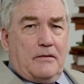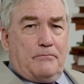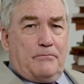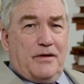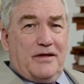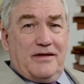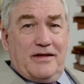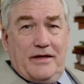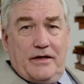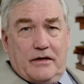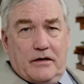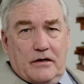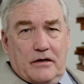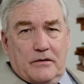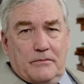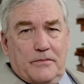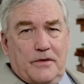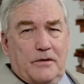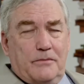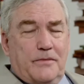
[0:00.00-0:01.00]

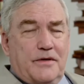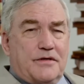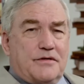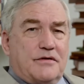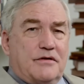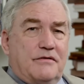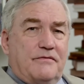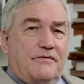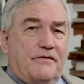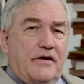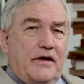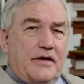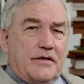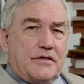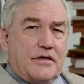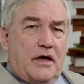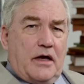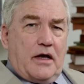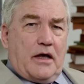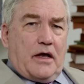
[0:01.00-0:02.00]
beleaguered moments, the
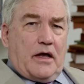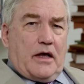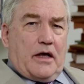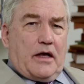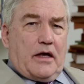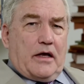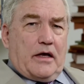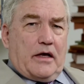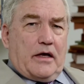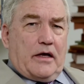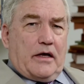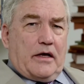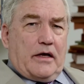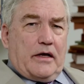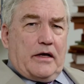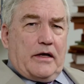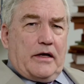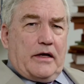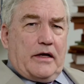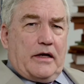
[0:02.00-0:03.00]
French.
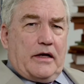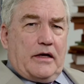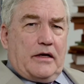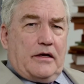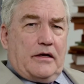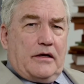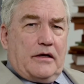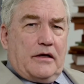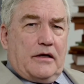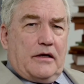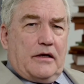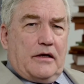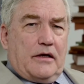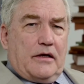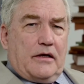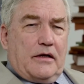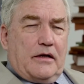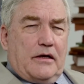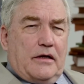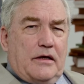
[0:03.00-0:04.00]
And
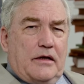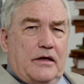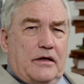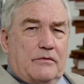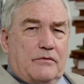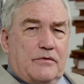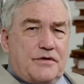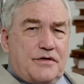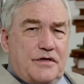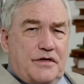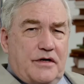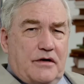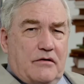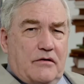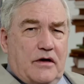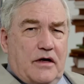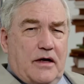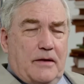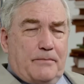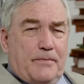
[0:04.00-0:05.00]
it was an
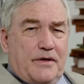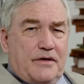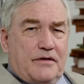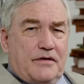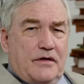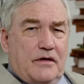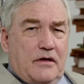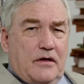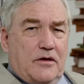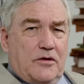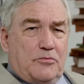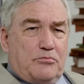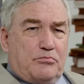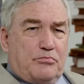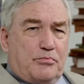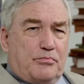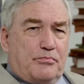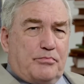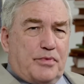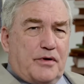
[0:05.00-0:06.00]
era up until
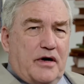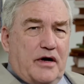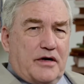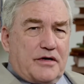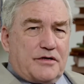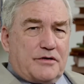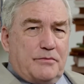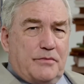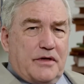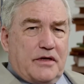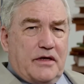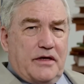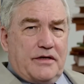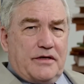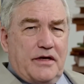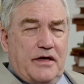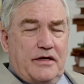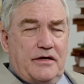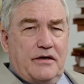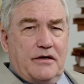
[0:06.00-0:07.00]
approximately
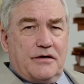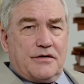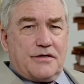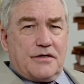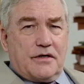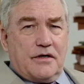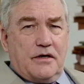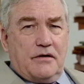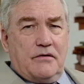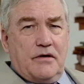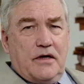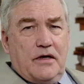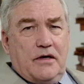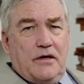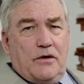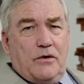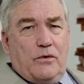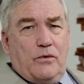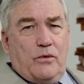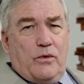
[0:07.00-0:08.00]
10 years ago
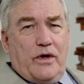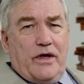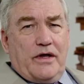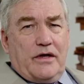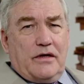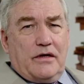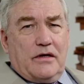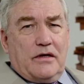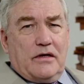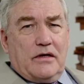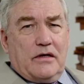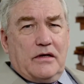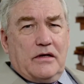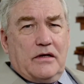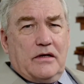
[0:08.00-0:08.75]
when